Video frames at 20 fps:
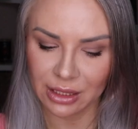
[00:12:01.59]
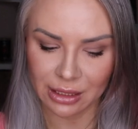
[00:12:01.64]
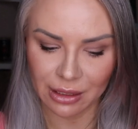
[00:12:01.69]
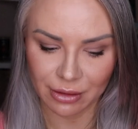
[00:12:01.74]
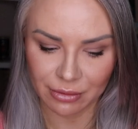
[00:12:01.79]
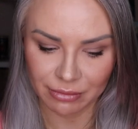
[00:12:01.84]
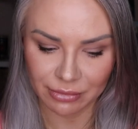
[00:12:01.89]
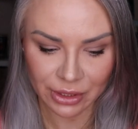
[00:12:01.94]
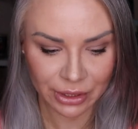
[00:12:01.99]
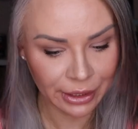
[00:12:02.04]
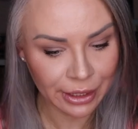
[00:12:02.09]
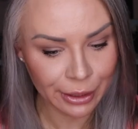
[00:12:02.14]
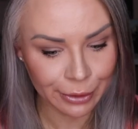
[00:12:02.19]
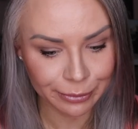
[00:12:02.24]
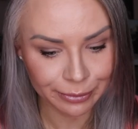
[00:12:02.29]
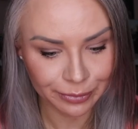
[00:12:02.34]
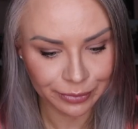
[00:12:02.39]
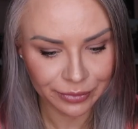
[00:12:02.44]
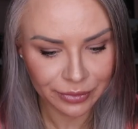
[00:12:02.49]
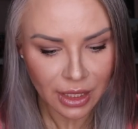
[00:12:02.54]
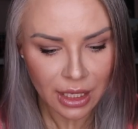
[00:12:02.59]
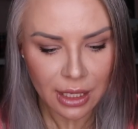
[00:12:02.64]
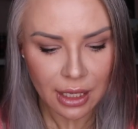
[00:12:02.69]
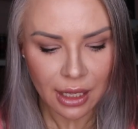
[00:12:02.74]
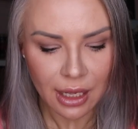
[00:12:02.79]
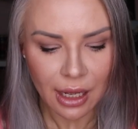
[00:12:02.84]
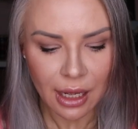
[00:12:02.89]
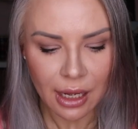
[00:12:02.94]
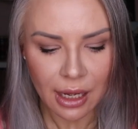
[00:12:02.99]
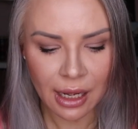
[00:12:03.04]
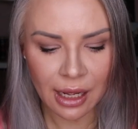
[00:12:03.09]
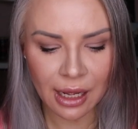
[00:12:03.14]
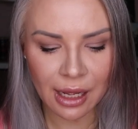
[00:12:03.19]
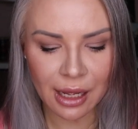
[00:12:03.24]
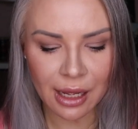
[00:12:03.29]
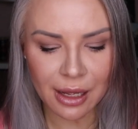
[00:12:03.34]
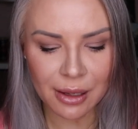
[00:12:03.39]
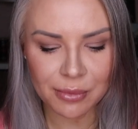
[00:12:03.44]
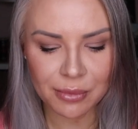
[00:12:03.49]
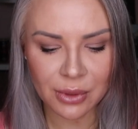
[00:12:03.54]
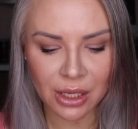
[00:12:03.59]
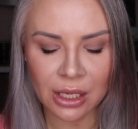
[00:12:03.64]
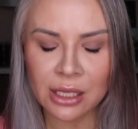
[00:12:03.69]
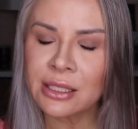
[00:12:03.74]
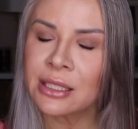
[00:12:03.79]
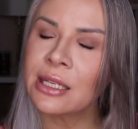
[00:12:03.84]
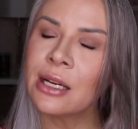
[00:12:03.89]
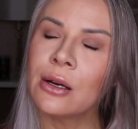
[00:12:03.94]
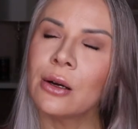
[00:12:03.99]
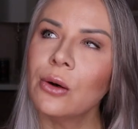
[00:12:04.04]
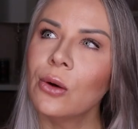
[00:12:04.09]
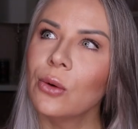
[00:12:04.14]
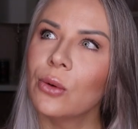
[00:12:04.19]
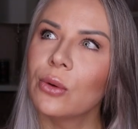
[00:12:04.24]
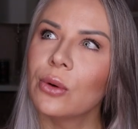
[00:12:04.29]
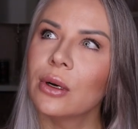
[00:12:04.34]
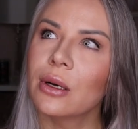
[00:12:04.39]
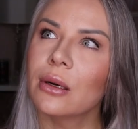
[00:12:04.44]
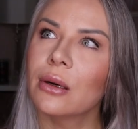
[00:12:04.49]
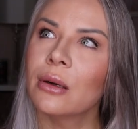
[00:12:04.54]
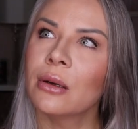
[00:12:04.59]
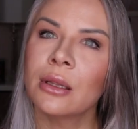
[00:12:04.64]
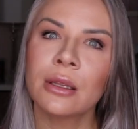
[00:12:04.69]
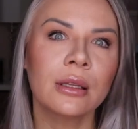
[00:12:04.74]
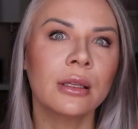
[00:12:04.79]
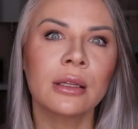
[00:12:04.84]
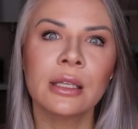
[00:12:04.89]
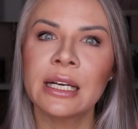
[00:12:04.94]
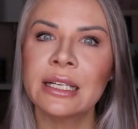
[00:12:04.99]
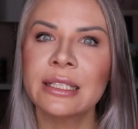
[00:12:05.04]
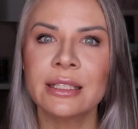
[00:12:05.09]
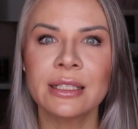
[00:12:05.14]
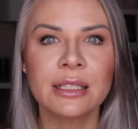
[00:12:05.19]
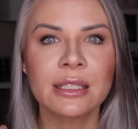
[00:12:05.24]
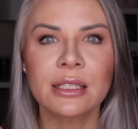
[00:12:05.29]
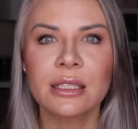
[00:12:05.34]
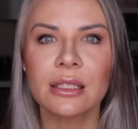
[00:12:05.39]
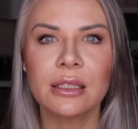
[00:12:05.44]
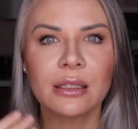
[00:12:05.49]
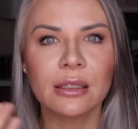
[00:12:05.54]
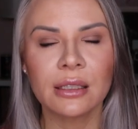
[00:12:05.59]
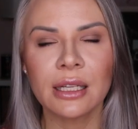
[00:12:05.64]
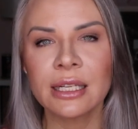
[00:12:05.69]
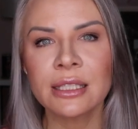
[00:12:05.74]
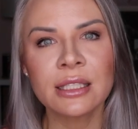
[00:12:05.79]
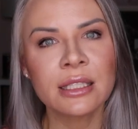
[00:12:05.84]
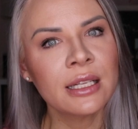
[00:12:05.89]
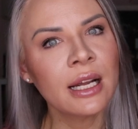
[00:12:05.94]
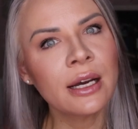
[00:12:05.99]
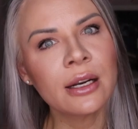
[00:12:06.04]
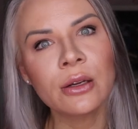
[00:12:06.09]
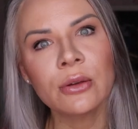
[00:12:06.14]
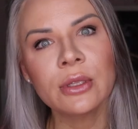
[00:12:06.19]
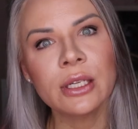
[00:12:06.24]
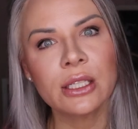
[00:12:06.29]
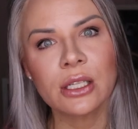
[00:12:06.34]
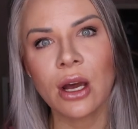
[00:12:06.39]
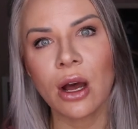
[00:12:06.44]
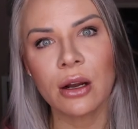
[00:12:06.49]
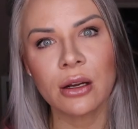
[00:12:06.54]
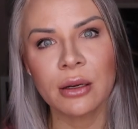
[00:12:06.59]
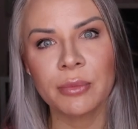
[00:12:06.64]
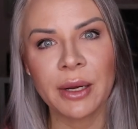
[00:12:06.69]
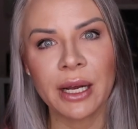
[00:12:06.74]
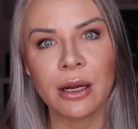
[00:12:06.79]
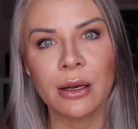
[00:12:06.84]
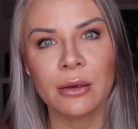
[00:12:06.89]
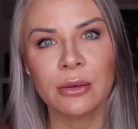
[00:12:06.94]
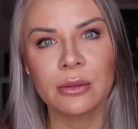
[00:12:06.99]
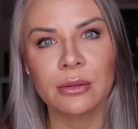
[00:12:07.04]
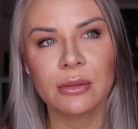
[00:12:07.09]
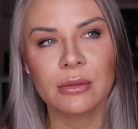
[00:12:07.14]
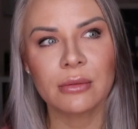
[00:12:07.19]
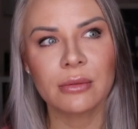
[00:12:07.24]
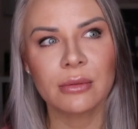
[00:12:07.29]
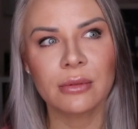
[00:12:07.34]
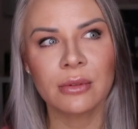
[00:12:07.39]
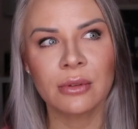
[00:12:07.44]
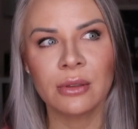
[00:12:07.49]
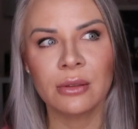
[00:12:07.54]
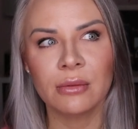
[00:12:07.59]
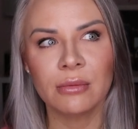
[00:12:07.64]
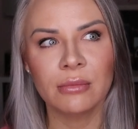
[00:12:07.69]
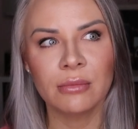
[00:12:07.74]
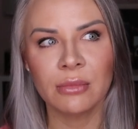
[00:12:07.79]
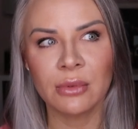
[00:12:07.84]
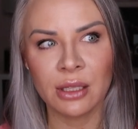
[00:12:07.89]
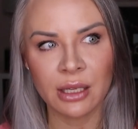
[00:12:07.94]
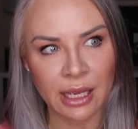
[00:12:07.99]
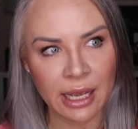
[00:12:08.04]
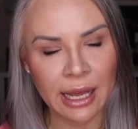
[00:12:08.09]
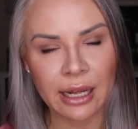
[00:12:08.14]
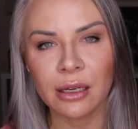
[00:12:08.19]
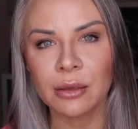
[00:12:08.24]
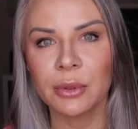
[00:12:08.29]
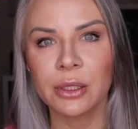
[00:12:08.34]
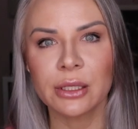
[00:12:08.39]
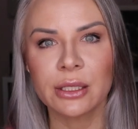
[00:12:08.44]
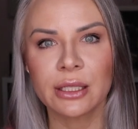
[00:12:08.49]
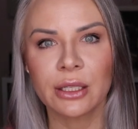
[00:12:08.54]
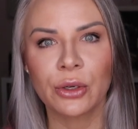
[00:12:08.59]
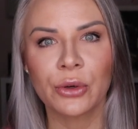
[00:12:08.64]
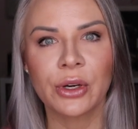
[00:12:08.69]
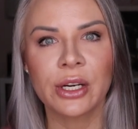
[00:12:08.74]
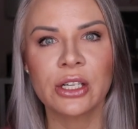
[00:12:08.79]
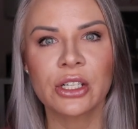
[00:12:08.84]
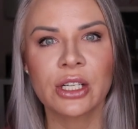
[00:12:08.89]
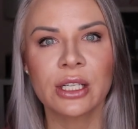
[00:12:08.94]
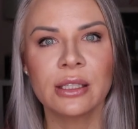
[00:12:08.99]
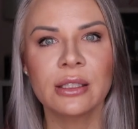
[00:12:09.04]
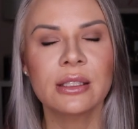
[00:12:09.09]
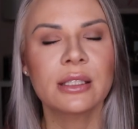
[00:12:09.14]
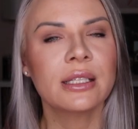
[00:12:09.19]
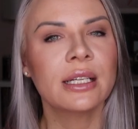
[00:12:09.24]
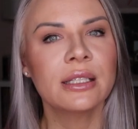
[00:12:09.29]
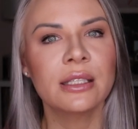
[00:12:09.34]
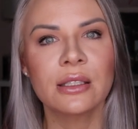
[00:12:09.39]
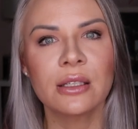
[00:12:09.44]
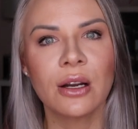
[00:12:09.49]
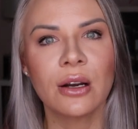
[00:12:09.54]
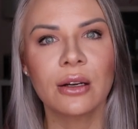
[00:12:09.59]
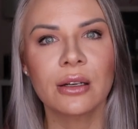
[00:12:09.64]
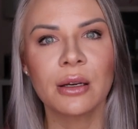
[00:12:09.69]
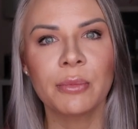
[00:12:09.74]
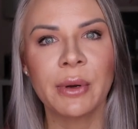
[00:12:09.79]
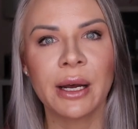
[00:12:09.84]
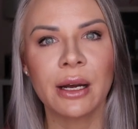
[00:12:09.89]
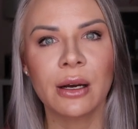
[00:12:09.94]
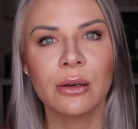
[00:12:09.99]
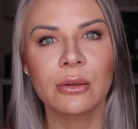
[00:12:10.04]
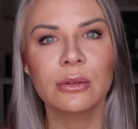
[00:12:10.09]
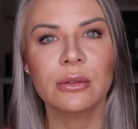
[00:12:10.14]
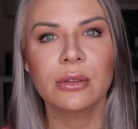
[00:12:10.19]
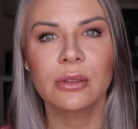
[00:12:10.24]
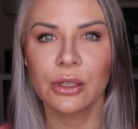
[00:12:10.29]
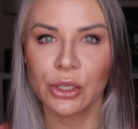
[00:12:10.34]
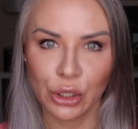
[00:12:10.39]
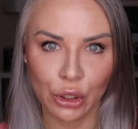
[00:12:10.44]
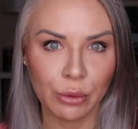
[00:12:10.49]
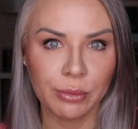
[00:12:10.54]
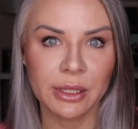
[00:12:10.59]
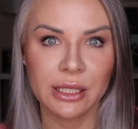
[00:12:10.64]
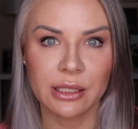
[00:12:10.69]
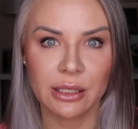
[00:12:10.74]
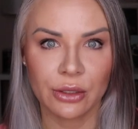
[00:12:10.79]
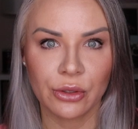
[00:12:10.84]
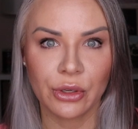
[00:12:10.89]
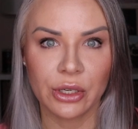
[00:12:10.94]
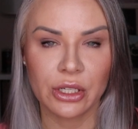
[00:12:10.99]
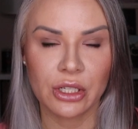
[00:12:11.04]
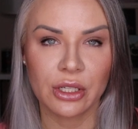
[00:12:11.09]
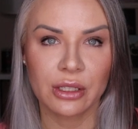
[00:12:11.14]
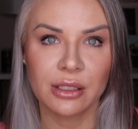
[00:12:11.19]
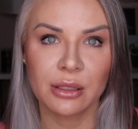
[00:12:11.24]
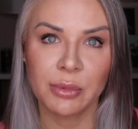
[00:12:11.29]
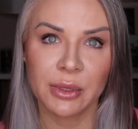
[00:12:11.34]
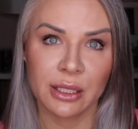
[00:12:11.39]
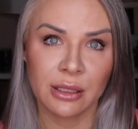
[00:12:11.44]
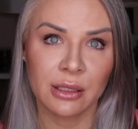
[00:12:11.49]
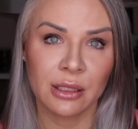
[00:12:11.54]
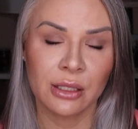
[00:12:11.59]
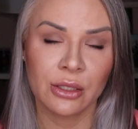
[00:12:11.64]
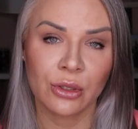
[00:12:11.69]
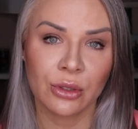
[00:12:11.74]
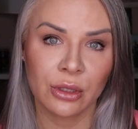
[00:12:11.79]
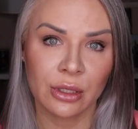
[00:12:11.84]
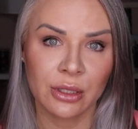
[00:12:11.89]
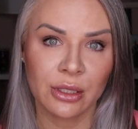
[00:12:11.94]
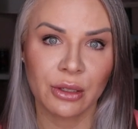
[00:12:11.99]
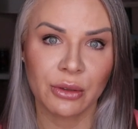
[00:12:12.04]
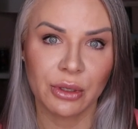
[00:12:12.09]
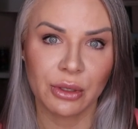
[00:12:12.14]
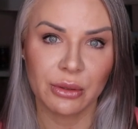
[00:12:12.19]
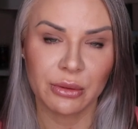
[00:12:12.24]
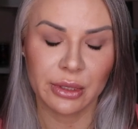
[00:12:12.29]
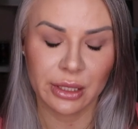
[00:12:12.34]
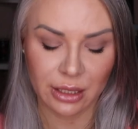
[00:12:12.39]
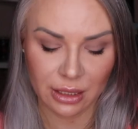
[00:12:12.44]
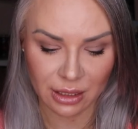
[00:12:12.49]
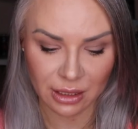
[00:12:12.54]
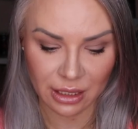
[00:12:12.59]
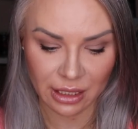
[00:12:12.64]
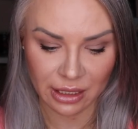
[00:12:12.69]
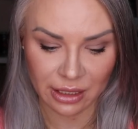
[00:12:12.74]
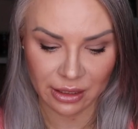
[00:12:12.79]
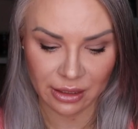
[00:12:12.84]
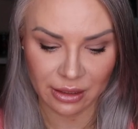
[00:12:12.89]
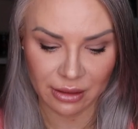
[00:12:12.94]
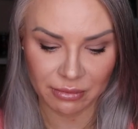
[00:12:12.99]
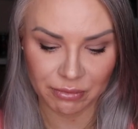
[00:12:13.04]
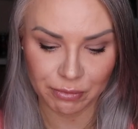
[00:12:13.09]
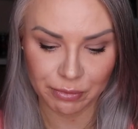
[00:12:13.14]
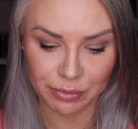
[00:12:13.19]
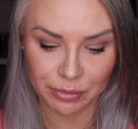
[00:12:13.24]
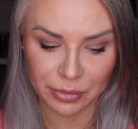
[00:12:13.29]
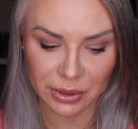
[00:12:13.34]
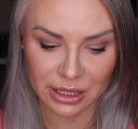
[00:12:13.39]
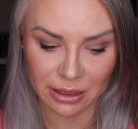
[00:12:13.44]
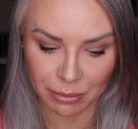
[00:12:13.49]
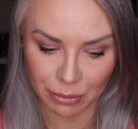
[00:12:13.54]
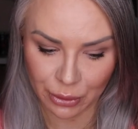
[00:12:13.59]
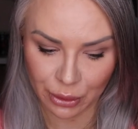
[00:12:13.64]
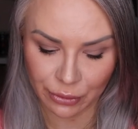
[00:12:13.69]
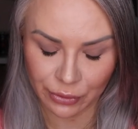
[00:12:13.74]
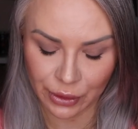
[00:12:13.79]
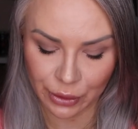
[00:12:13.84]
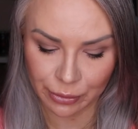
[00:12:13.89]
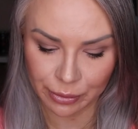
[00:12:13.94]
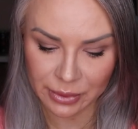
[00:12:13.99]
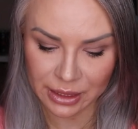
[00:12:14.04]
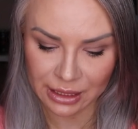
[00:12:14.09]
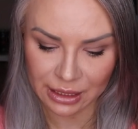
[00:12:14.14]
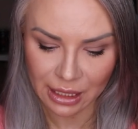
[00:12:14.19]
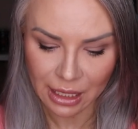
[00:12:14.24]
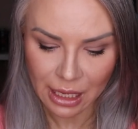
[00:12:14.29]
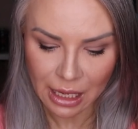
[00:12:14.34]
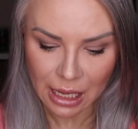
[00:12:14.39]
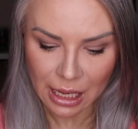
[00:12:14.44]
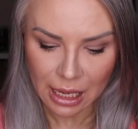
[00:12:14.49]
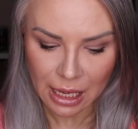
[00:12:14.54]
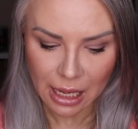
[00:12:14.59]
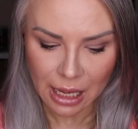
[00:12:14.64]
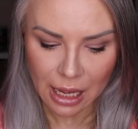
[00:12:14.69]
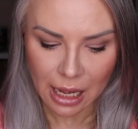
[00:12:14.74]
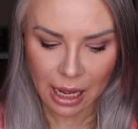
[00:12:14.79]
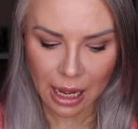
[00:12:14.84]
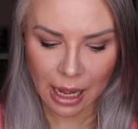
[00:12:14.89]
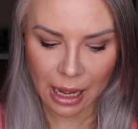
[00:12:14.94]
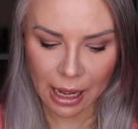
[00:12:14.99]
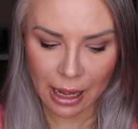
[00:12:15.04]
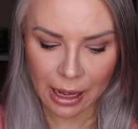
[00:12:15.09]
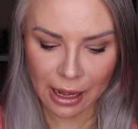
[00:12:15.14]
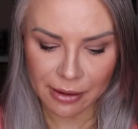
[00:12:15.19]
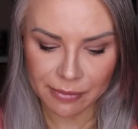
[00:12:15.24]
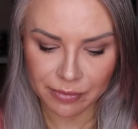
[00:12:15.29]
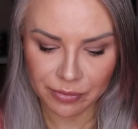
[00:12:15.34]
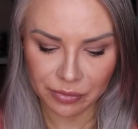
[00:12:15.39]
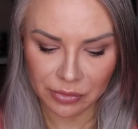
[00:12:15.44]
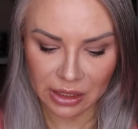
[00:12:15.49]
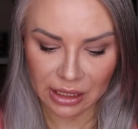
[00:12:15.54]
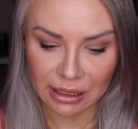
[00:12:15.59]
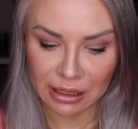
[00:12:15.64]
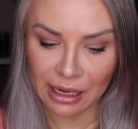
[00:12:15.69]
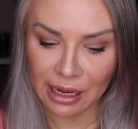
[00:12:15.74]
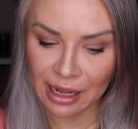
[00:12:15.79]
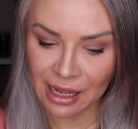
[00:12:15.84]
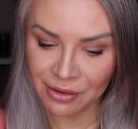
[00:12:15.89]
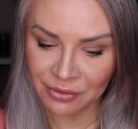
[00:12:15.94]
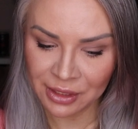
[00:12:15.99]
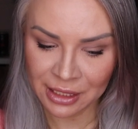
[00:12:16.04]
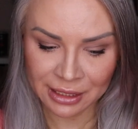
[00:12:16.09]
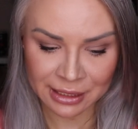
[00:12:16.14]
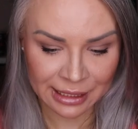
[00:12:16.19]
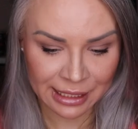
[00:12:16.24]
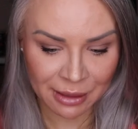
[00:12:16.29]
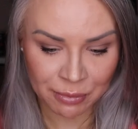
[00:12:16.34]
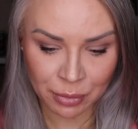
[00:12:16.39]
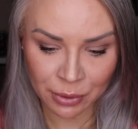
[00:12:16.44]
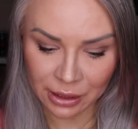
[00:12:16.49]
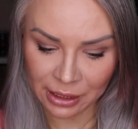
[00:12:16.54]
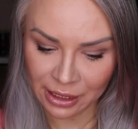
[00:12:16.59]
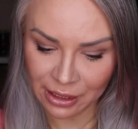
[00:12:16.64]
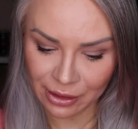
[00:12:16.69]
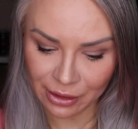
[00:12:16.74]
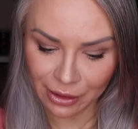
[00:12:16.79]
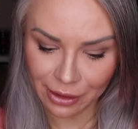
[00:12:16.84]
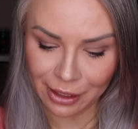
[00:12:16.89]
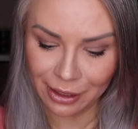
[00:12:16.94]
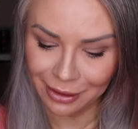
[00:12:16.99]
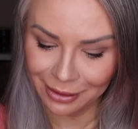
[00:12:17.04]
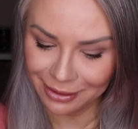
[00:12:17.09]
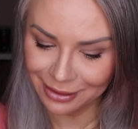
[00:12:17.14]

So there you go. Um, also, let's, let's not only talk about the animal secretions, let's talk about human secretions because these are also used in some perfumes. Um, and I have an example here.